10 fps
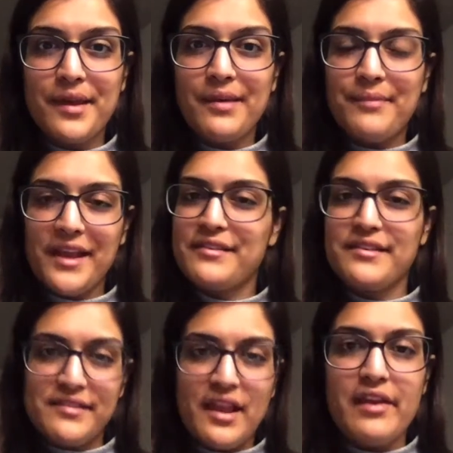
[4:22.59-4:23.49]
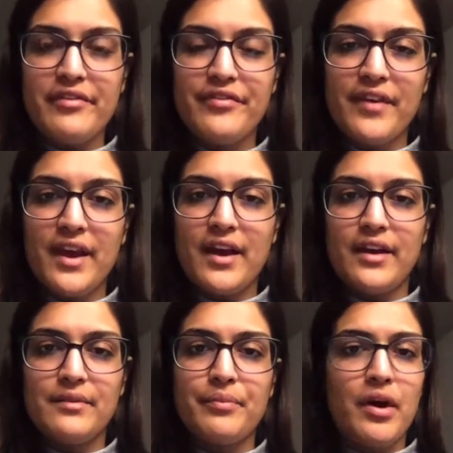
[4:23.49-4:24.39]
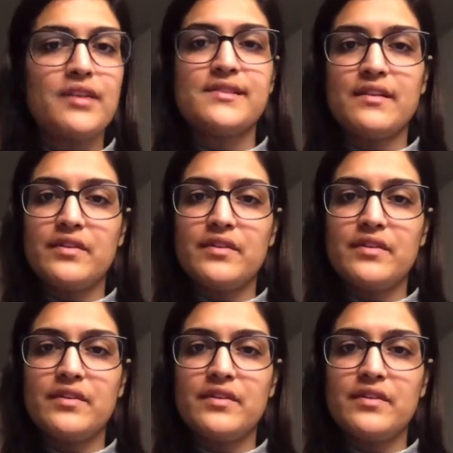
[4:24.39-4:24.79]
makes a safe and positive